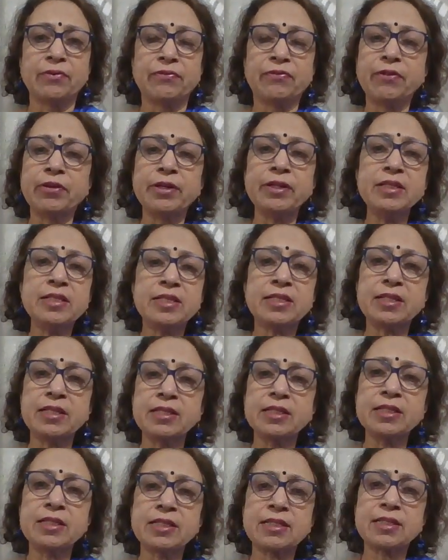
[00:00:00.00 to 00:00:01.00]
For
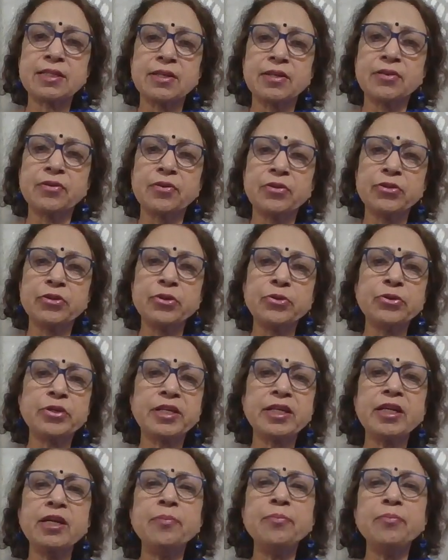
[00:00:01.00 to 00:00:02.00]
instance, you
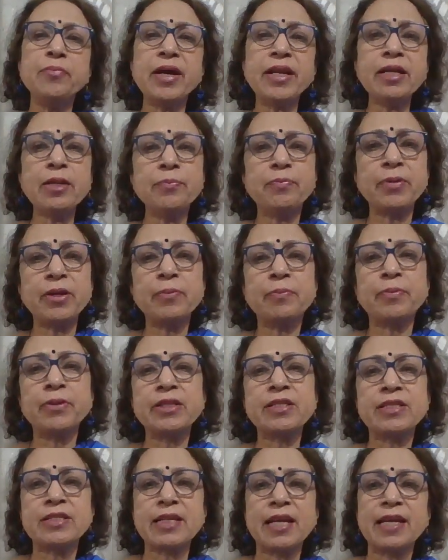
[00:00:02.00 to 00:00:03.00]
hear many
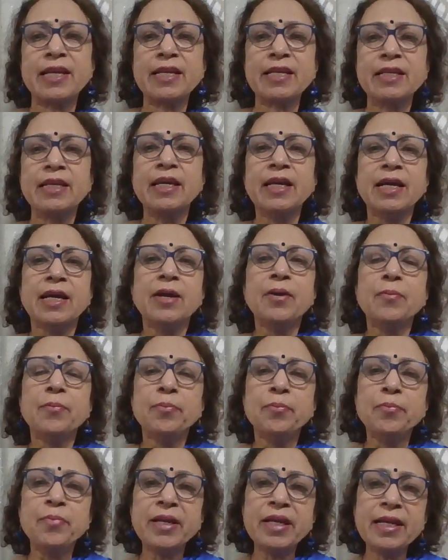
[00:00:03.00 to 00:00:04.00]
people saying,
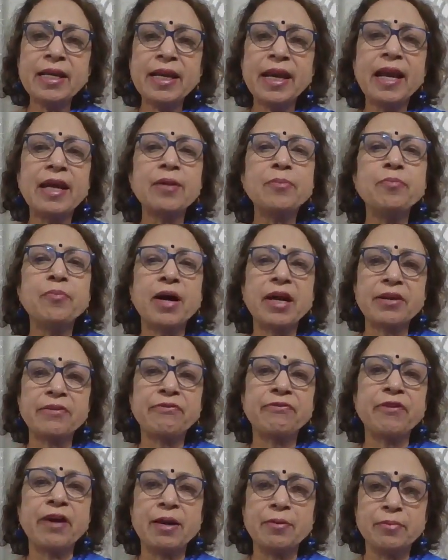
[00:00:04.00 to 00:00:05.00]
me and my
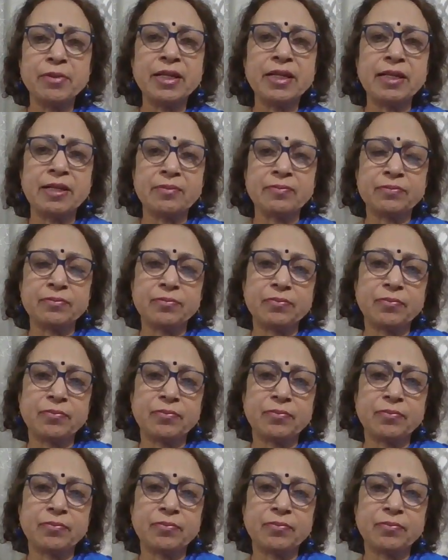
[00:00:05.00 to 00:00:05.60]
family.